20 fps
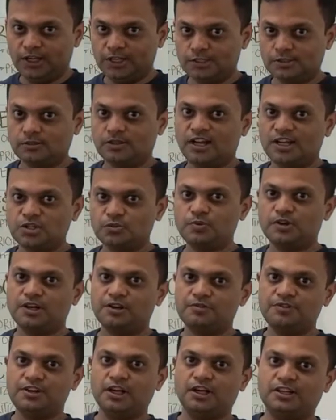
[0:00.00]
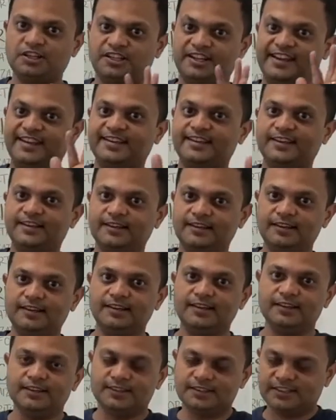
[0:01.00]
So that's where we are taking
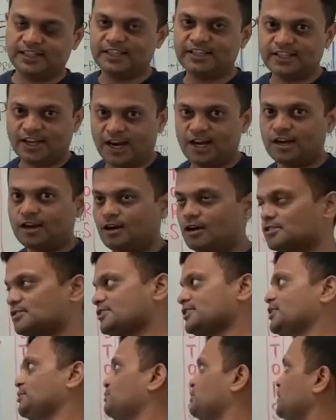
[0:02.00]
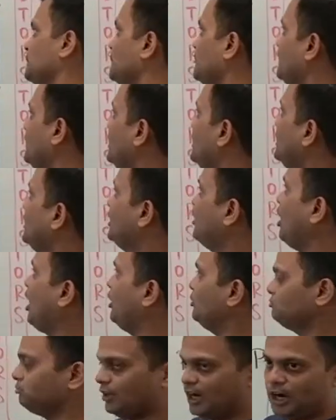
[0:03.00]
this entire concept. Now
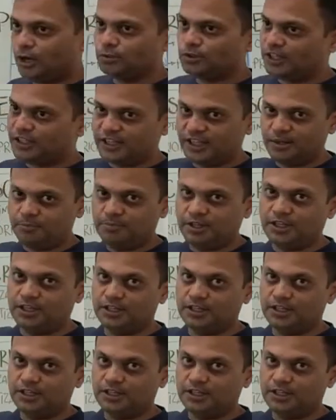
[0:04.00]
how that can be